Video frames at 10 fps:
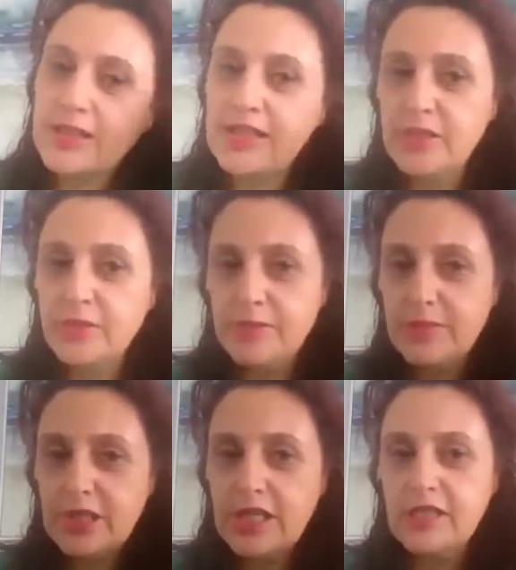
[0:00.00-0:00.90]
in the
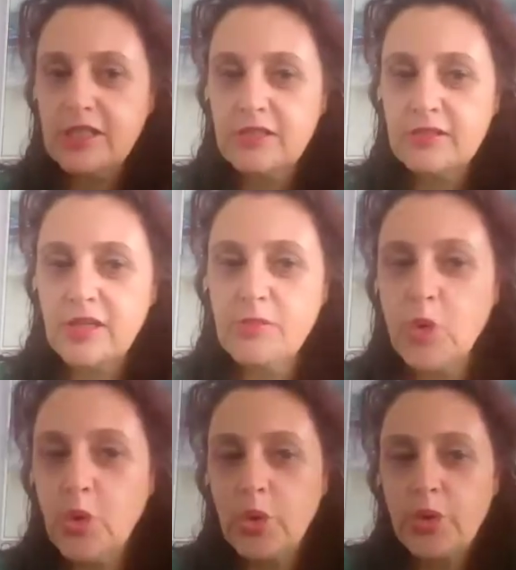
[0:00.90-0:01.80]
in a
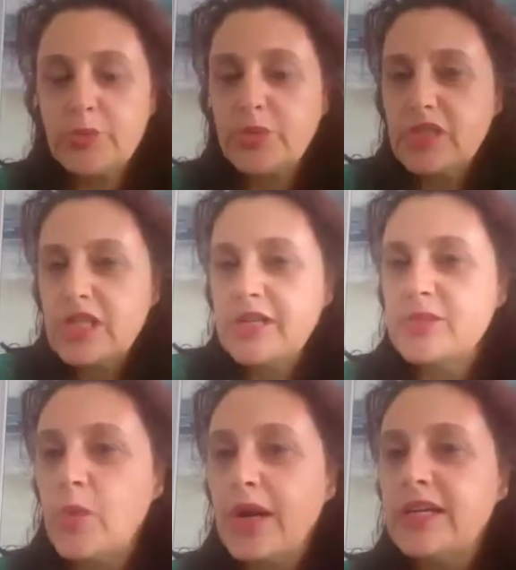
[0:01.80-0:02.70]
more
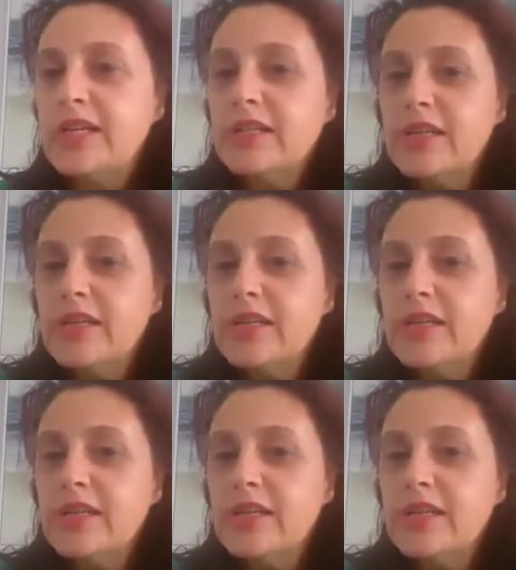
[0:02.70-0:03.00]
precise way